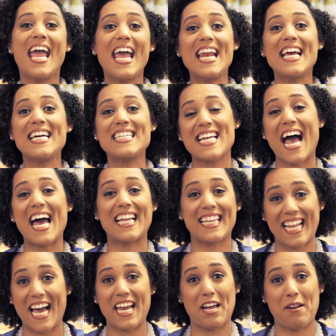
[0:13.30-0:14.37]
Eating a diet
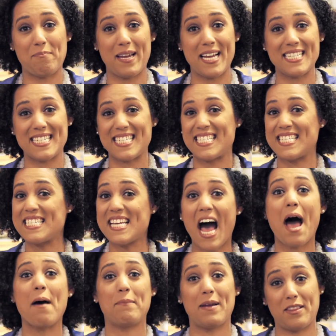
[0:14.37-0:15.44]
light on meat does
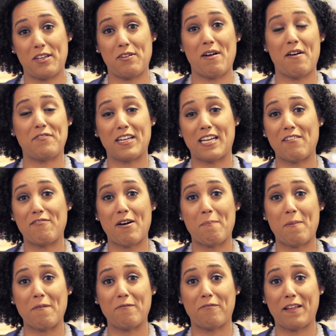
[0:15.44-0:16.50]
not mean that you have to give up
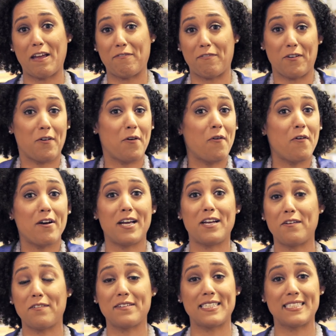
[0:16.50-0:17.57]
on flavor or eat
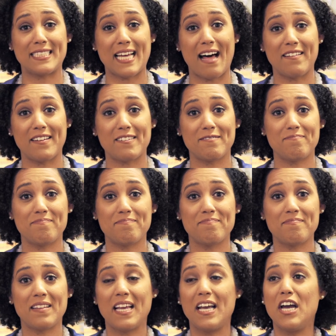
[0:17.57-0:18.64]
only salad.
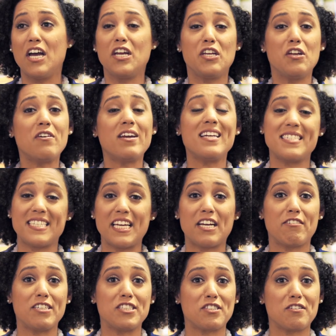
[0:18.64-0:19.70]
You can
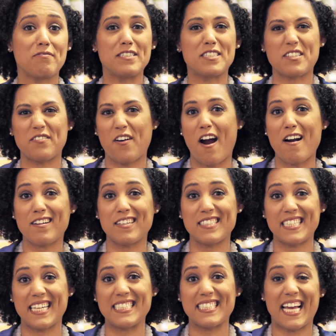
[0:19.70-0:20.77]
decrease your risk of heart
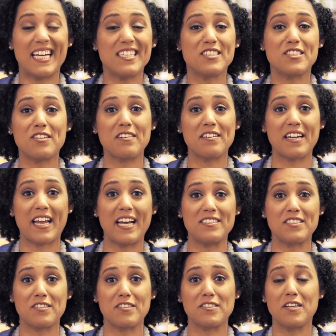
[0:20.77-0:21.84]
disease and certain
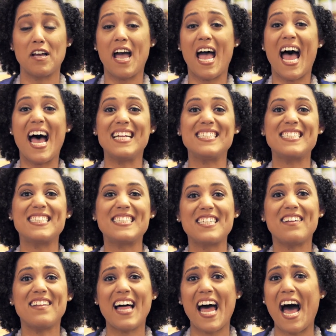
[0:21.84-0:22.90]
cancers and
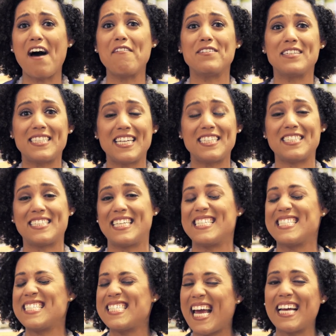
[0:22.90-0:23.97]
still have a dish that
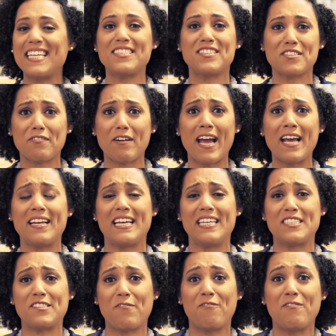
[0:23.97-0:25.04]
tastes great,
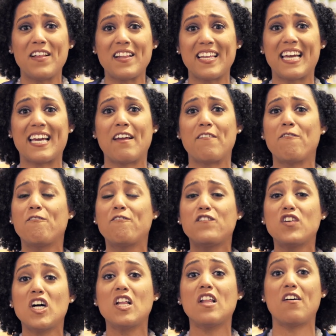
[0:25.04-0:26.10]
is filling, and
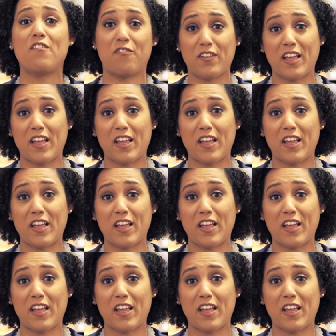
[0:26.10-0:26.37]
full of